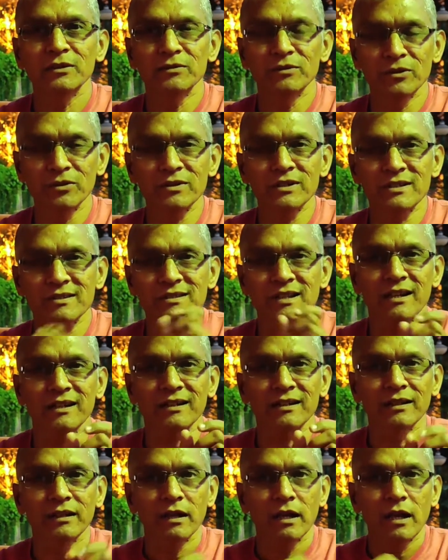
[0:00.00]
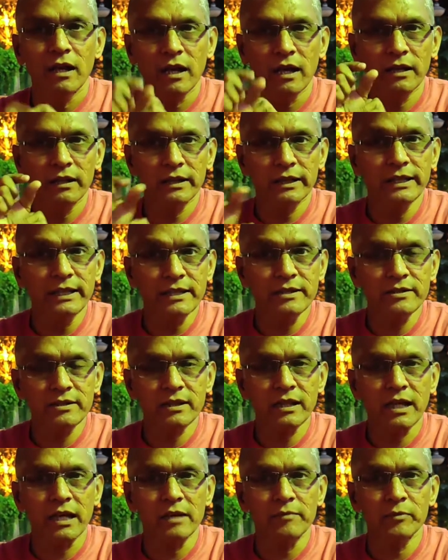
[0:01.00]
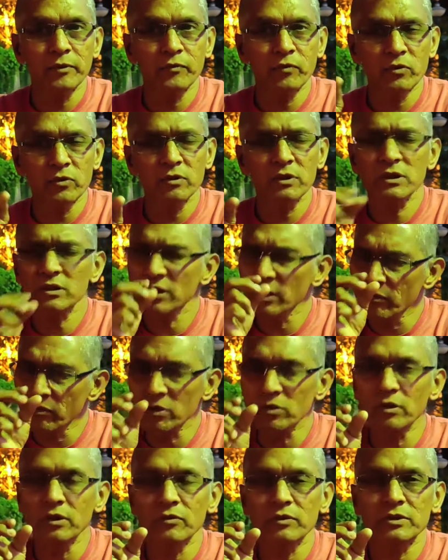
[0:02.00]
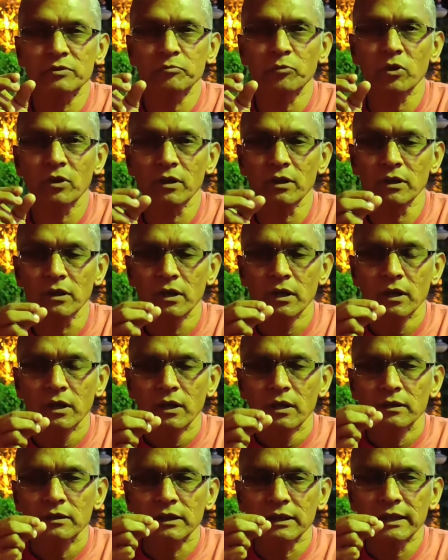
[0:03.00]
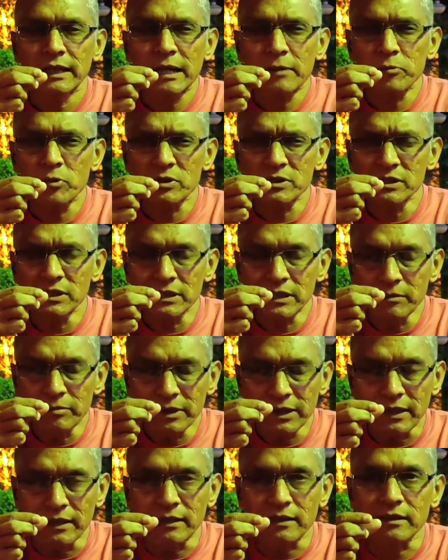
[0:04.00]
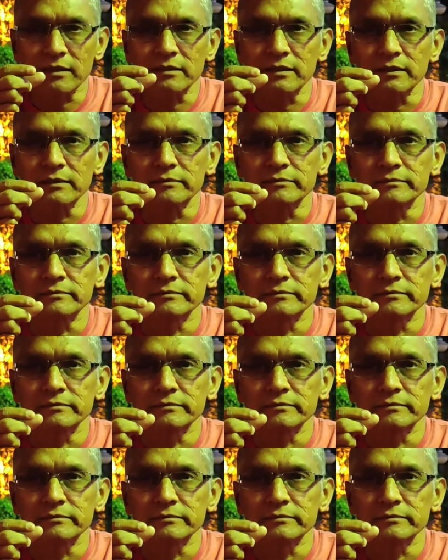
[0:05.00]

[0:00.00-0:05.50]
You notice that. And each time, if you notice, even though it was small, that gap was little bit increasing.